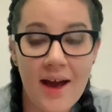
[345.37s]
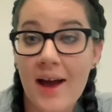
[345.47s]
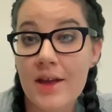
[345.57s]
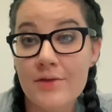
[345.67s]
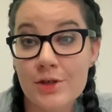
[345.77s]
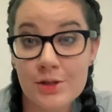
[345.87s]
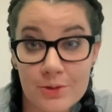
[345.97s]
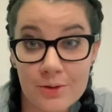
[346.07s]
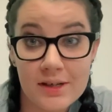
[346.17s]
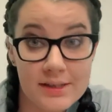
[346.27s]
I have a
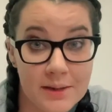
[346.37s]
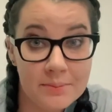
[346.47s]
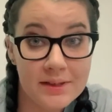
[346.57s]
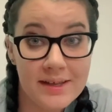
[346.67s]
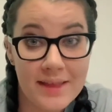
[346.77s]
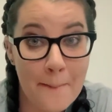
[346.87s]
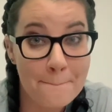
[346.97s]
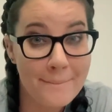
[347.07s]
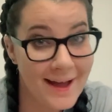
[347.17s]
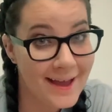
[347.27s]
story template that
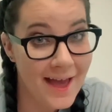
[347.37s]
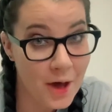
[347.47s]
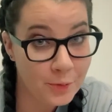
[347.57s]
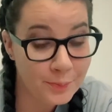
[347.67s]
might help